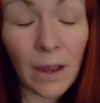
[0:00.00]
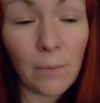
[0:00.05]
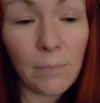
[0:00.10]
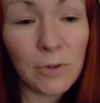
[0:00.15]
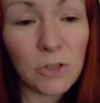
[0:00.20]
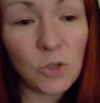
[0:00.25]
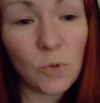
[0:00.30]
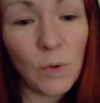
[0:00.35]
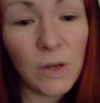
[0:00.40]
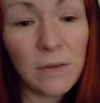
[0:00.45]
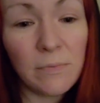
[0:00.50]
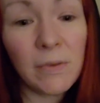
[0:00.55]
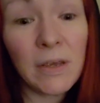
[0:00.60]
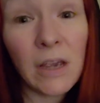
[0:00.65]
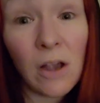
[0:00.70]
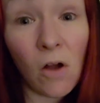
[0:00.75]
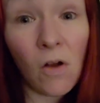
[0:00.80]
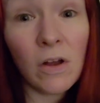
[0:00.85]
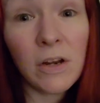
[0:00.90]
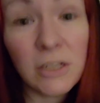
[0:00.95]
between
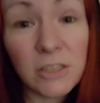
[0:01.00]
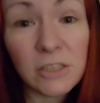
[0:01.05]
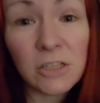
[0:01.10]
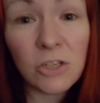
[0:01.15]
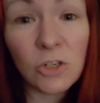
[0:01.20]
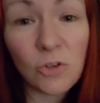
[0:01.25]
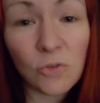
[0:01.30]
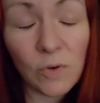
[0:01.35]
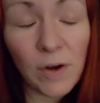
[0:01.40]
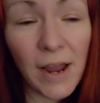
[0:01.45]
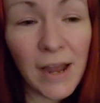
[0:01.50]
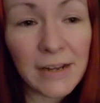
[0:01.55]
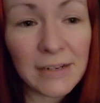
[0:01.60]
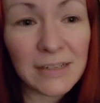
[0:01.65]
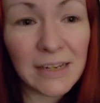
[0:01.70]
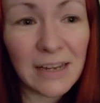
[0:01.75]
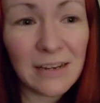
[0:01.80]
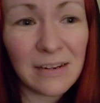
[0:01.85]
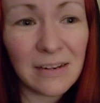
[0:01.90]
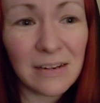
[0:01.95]
being honest and
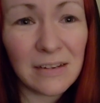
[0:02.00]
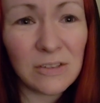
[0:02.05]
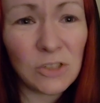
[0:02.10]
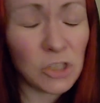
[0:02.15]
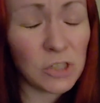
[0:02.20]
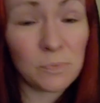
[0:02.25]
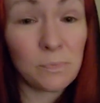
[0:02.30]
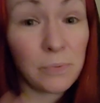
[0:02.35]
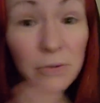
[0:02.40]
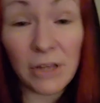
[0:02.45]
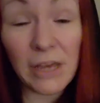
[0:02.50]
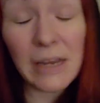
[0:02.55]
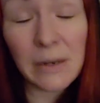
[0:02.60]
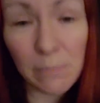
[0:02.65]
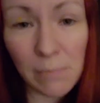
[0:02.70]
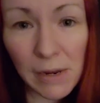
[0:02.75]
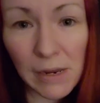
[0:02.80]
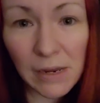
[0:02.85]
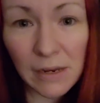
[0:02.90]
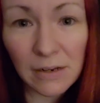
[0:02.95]
direct and just
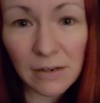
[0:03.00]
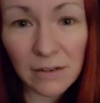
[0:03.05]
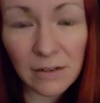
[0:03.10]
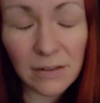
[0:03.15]
plain mean.